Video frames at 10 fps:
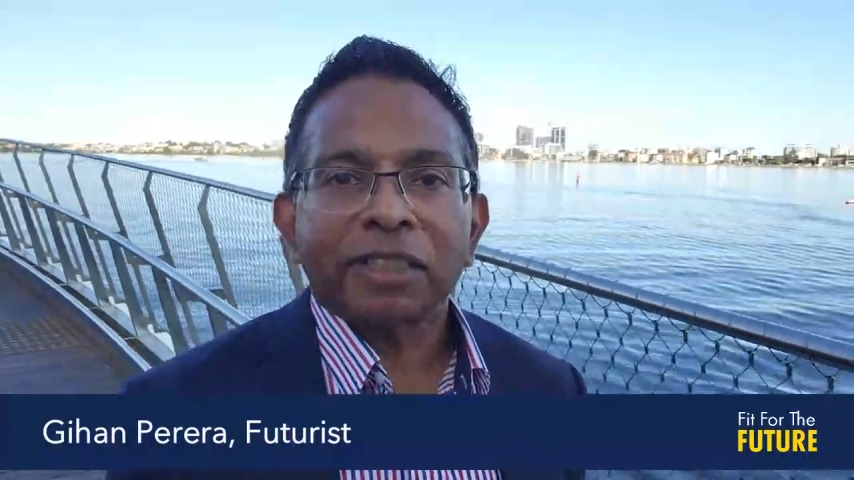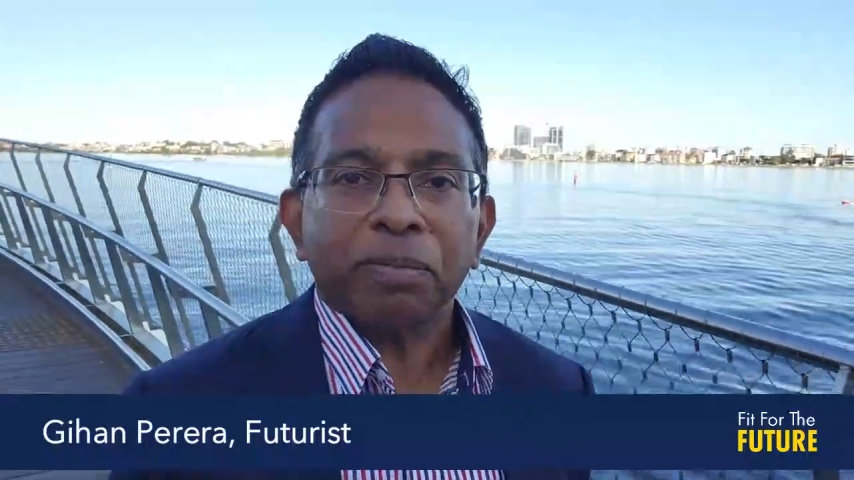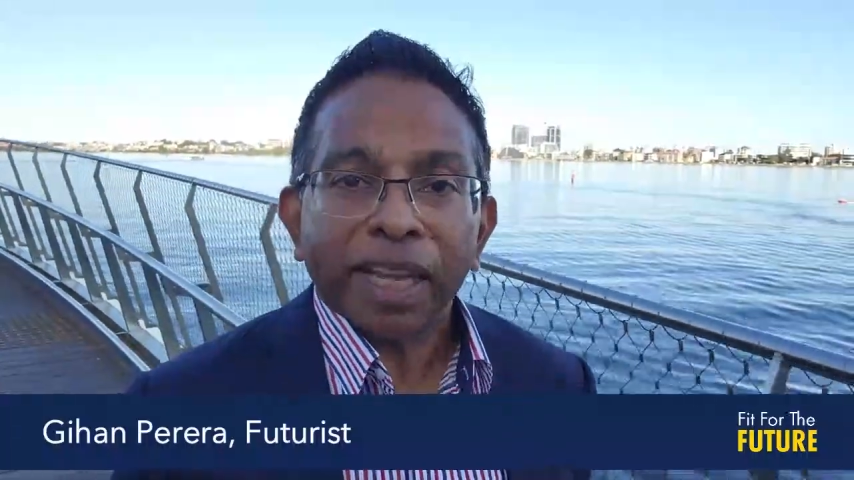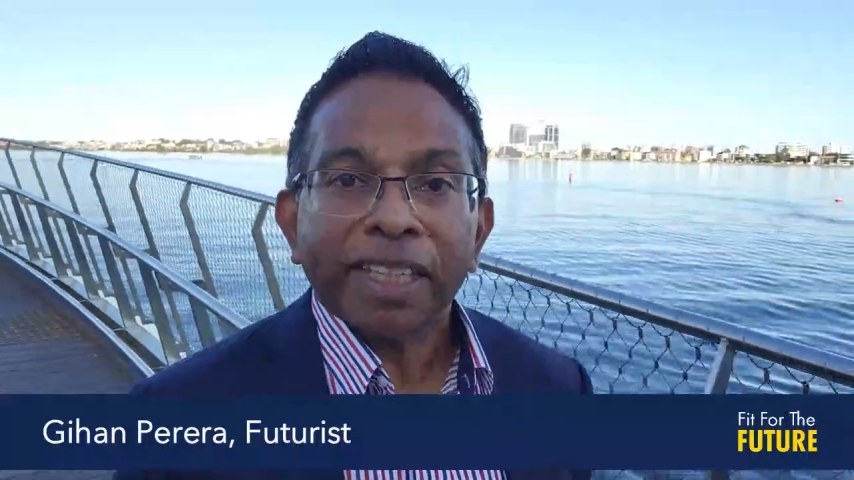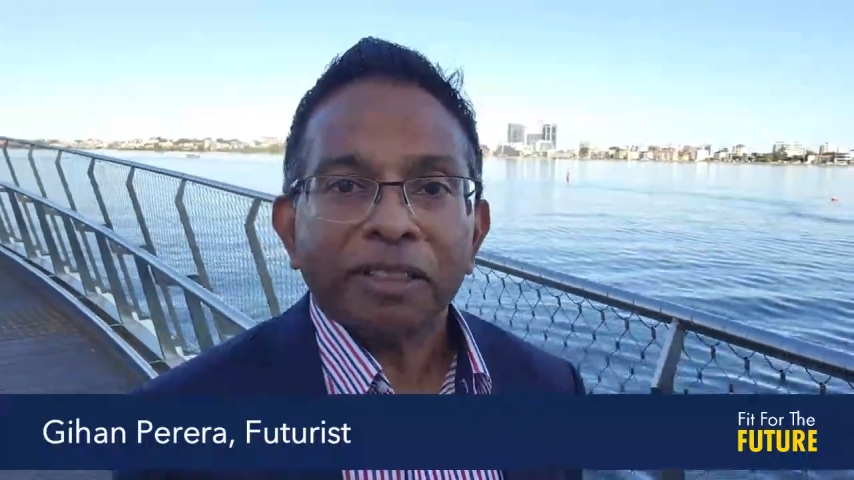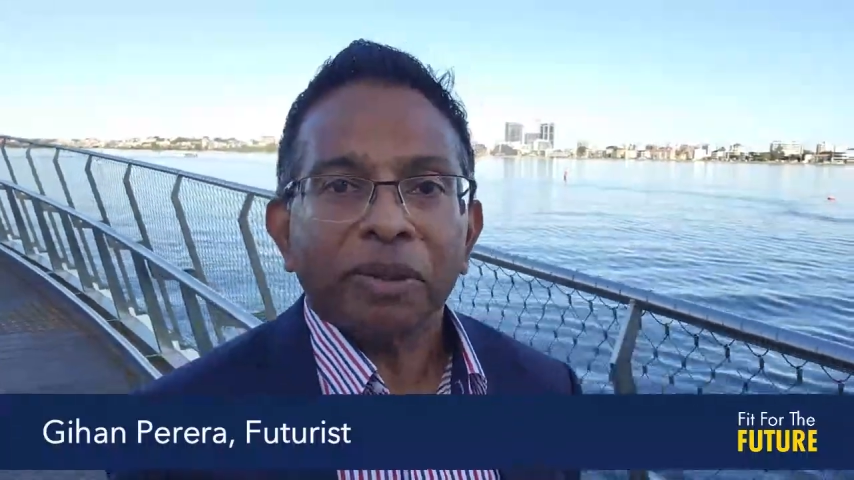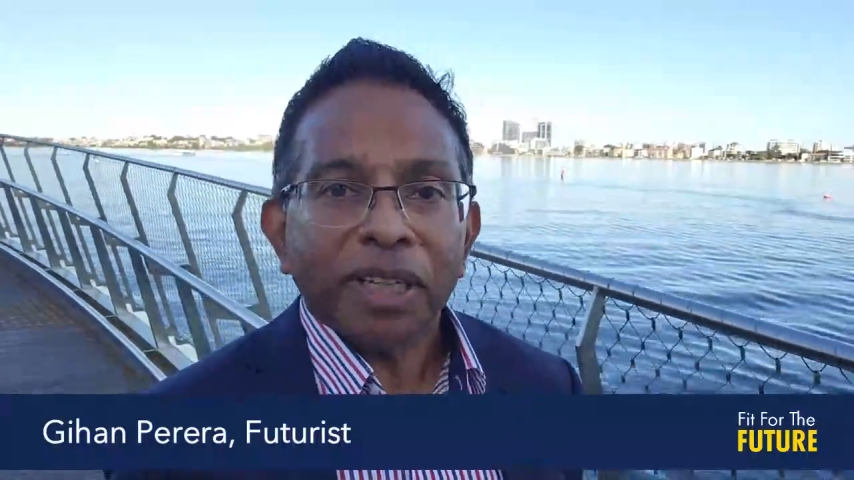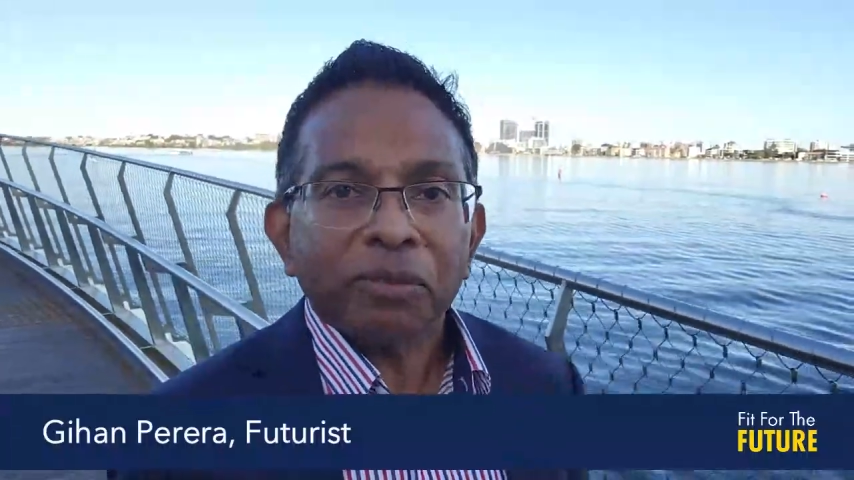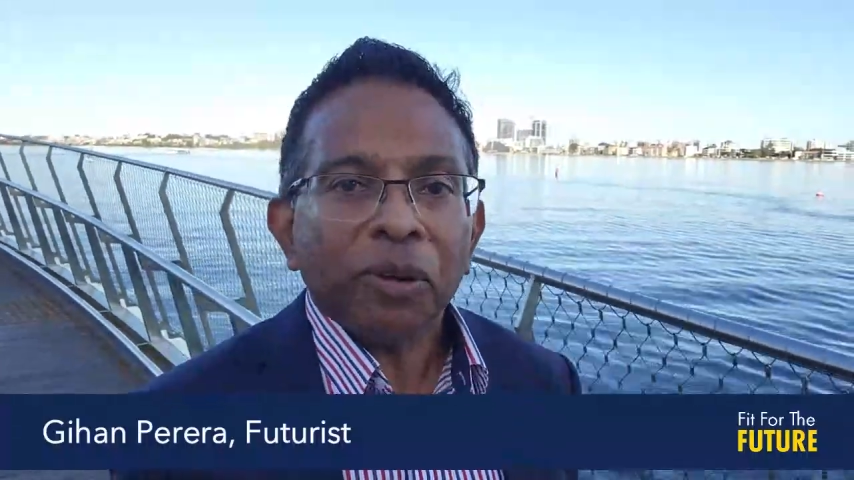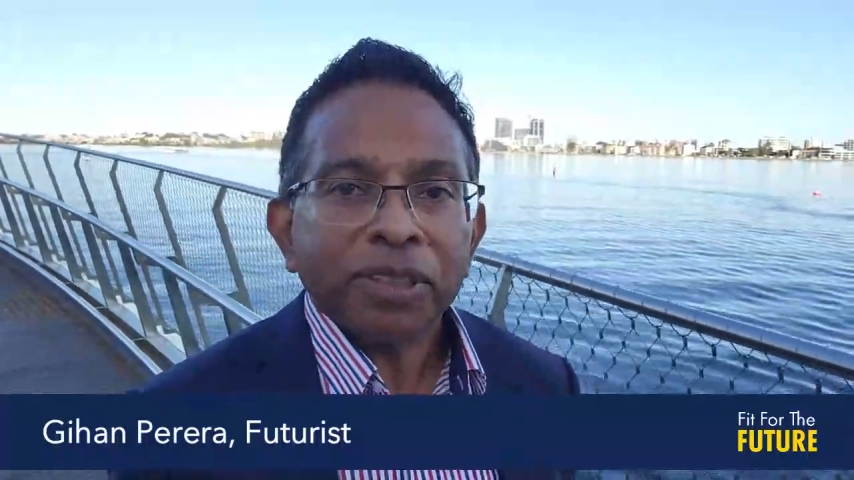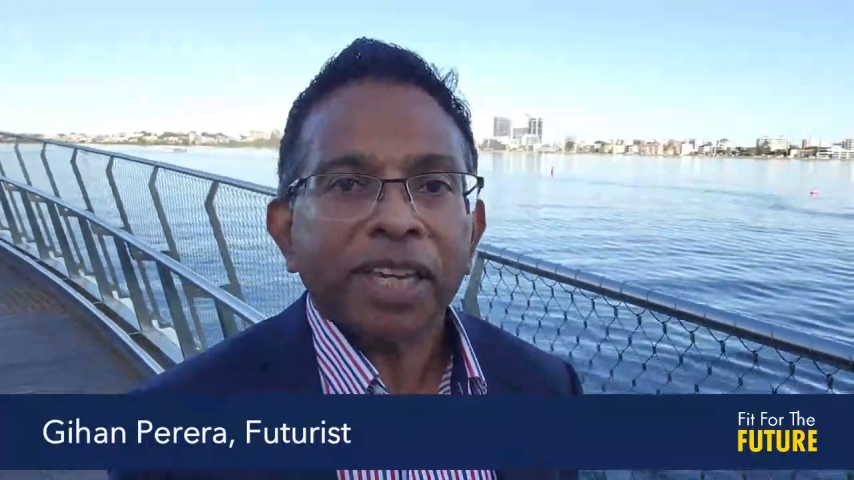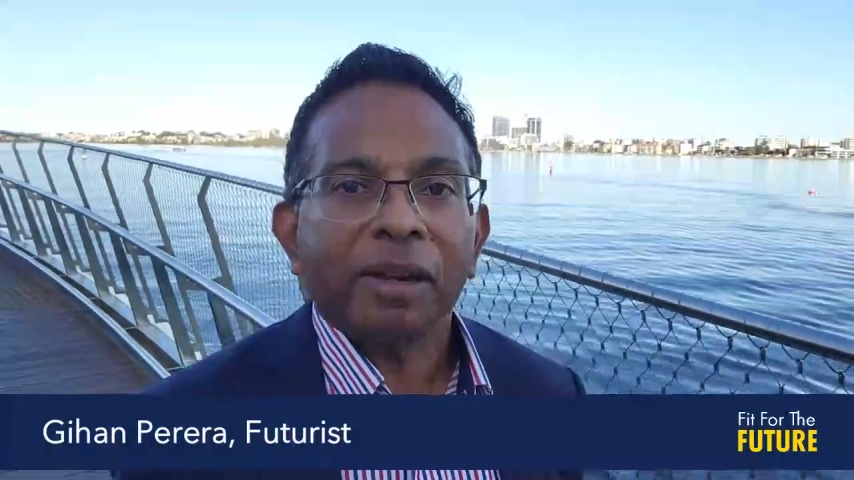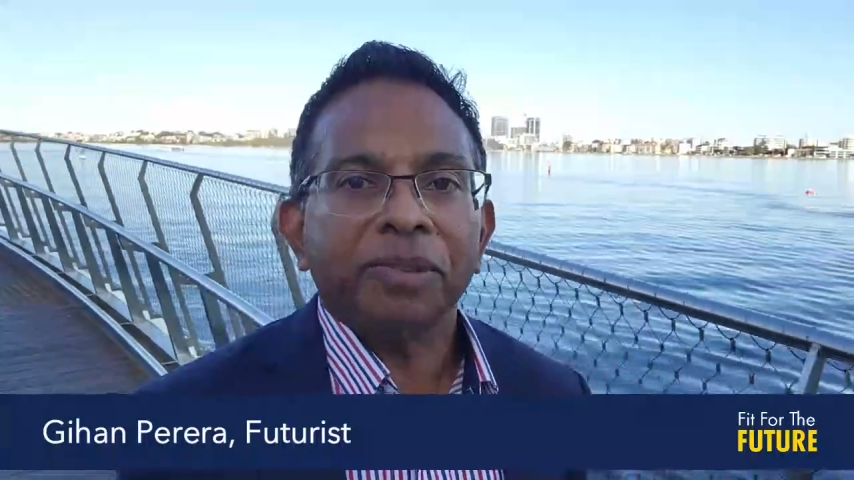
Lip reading: a place where you'd want to come